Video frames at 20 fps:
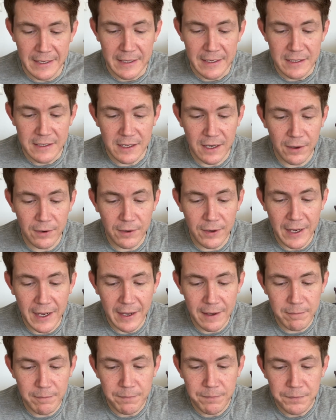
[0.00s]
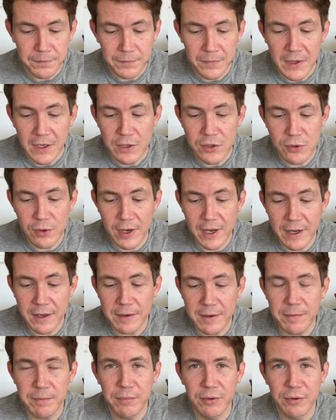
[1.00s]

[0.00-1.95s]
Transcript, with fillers: So um, do I